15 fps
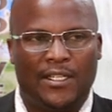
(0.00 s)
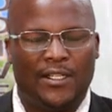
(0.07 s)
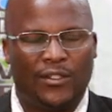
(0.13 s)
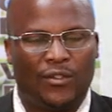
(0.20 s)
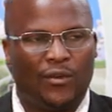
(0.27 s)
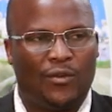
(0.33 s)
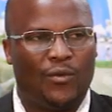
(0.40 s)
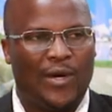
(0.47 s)

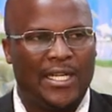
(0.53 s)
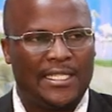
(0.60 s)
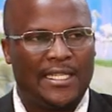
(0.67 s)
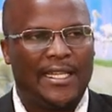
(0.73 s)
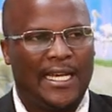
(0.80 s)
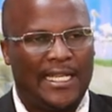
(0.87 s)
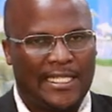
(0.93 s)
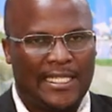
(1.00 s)
So once
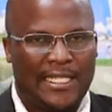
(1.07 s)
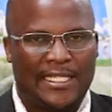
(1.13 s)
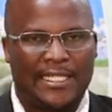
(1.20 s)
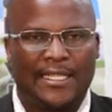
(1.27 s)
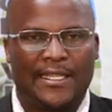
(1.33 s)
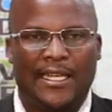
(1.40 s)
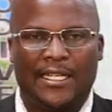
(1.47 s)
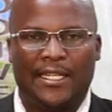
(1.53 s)
they're
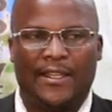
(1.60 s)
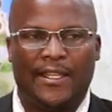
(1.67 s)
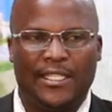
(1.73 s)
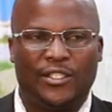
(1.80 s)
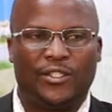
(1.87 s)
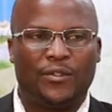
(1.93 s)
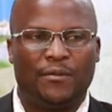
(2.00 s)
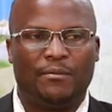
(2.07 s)
assessed, they
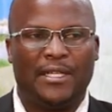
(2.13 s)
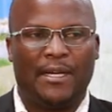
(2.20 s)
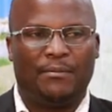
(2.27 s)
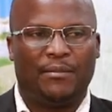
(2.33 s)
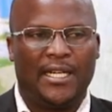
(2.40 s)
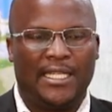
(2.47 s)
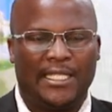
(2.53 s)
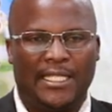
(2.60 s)
should be
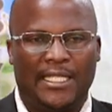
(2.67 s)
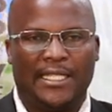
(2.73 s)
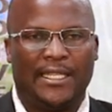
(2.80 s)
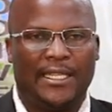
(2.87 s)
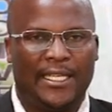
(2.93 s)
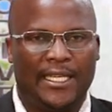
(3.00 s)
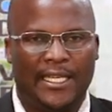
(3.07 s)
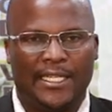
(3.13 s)
updated
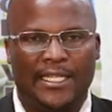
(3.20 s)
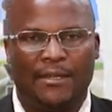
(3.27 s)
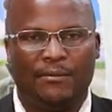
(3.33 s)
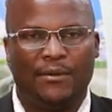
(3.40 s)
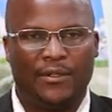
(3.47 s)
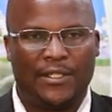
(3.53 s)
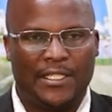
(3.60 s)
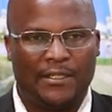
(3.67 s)
in the
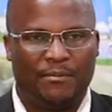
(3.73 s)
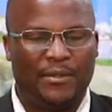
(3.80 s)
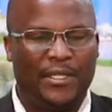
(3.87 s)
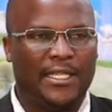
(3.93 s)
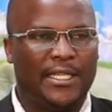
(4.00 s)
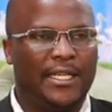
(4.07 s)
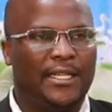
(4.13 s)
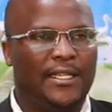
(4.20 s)

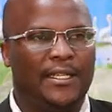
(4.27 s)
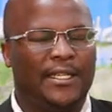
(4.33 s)
WDPA.